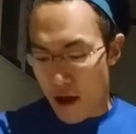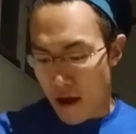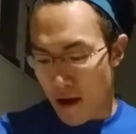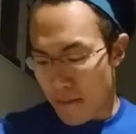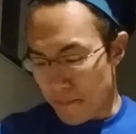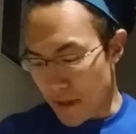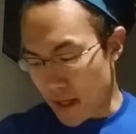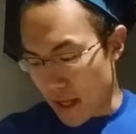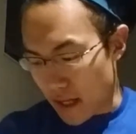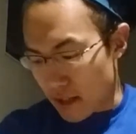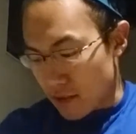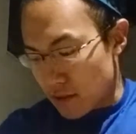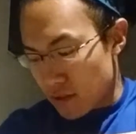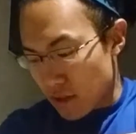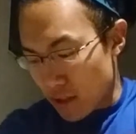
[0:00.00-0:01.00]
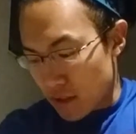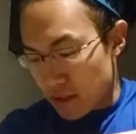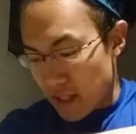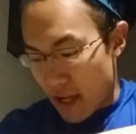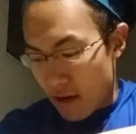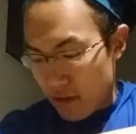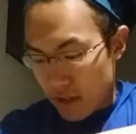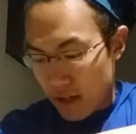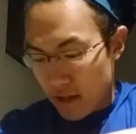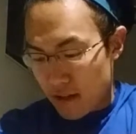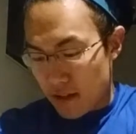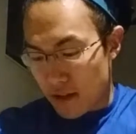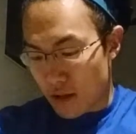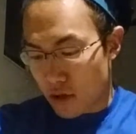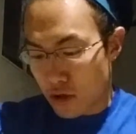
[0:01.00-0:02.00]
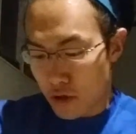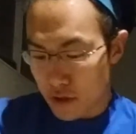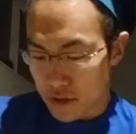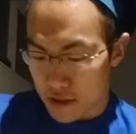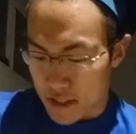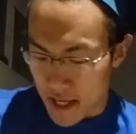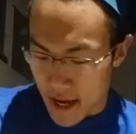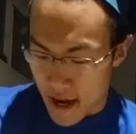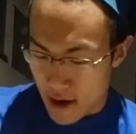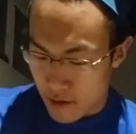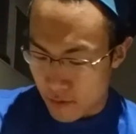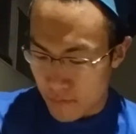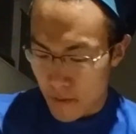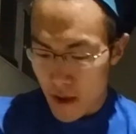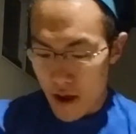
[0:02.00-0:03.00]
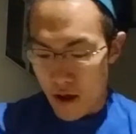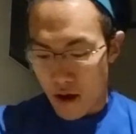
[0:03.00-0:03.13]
It kind of starts out here and then it hooks down.